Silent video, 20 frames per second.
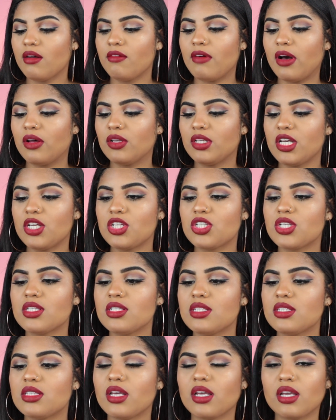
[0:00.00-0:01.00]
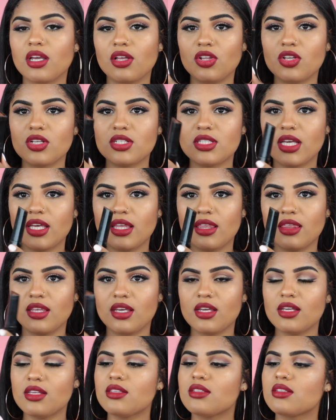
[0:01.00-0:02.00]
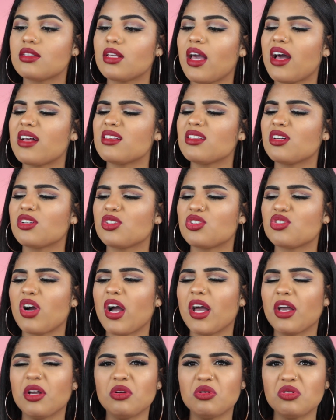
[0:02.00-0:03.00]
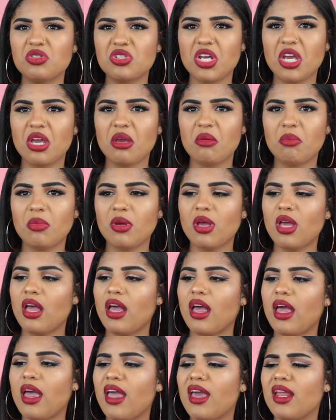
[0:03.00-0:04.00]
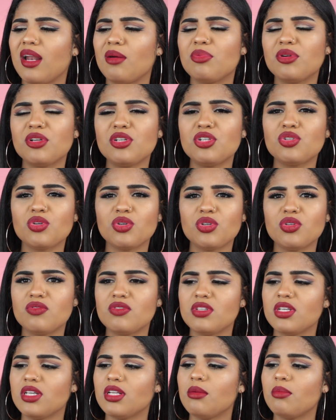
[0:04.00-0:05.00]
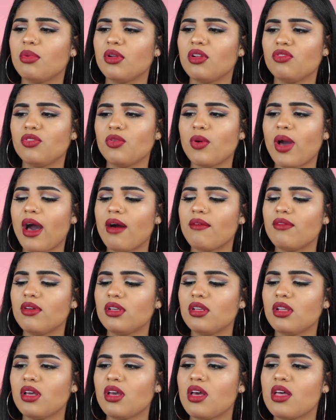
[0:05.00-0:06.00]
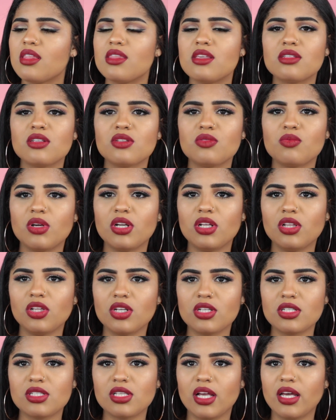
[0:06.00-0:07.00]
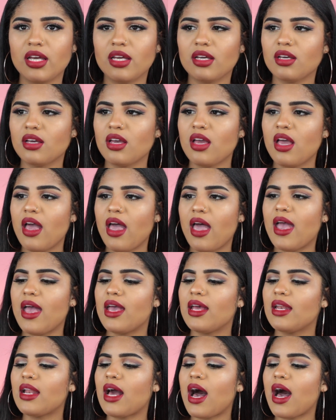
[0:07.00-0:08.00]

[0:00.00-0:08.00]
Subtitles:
foundation stick. It looks like this. It has like a triangle shape, and I'm pretty sure you've seen it, but if you haven't, this is what it looks like. And